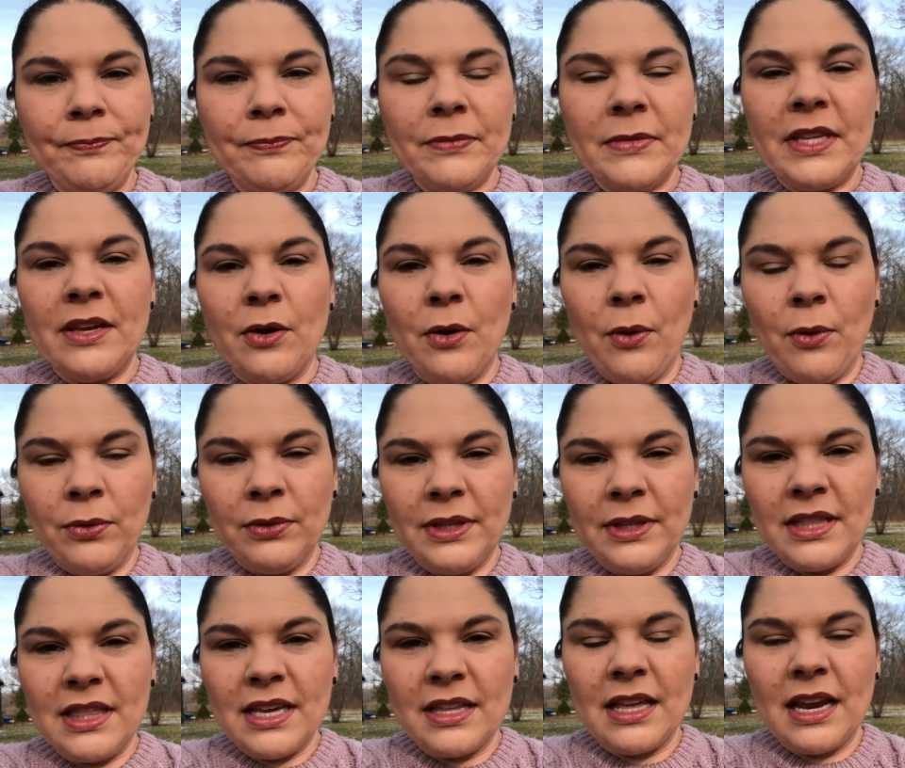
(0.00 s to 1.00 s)
The
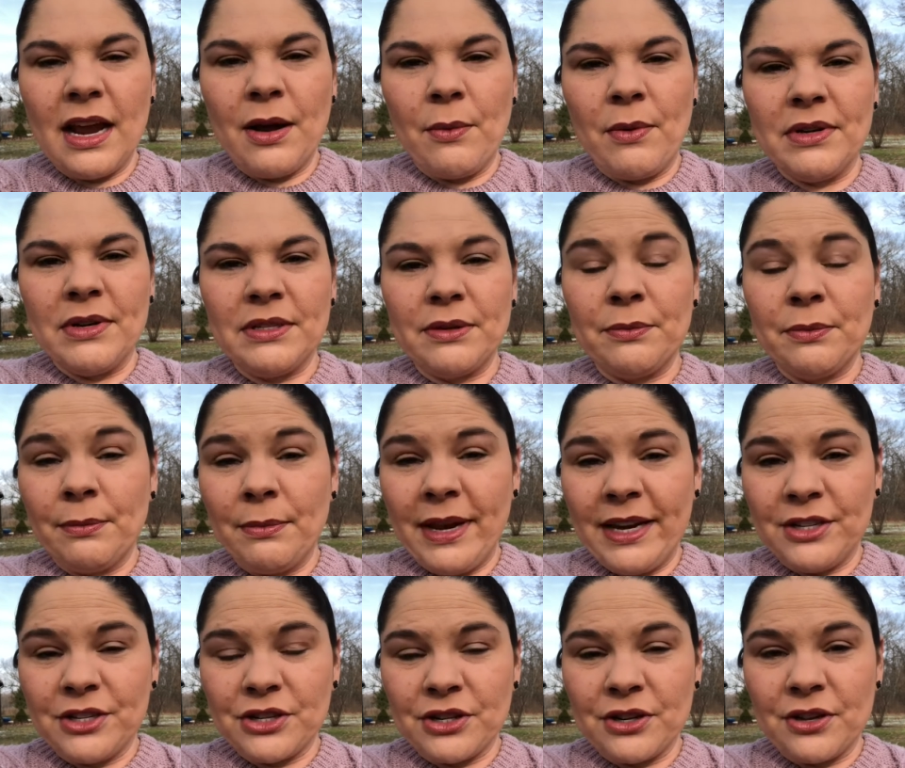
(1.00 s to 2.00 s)
only thing that I want to
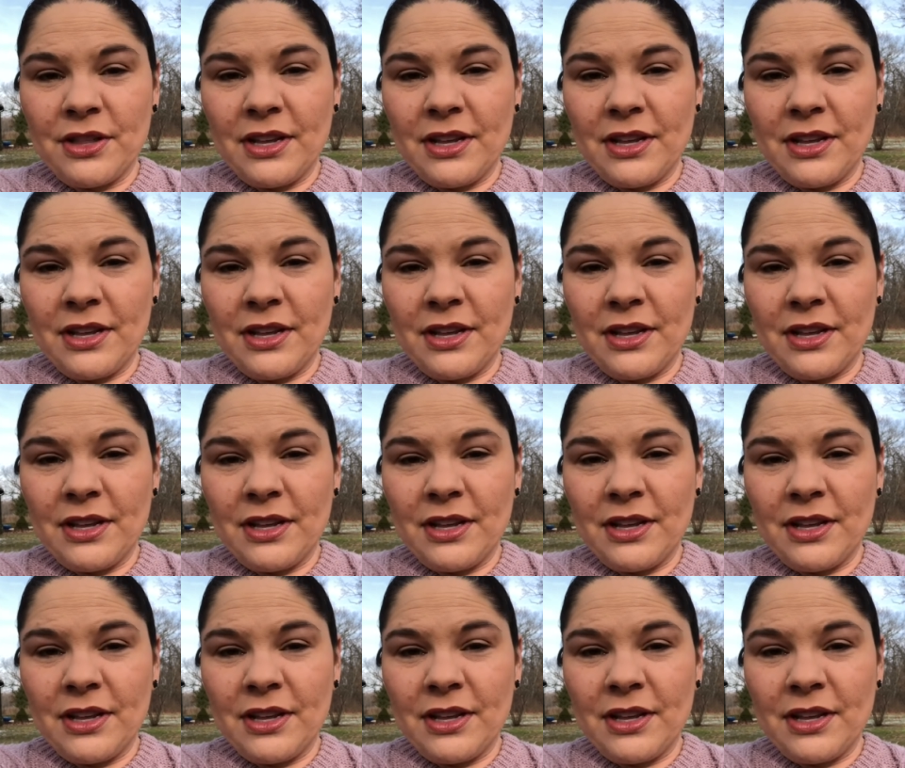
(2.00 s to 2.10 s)
make sure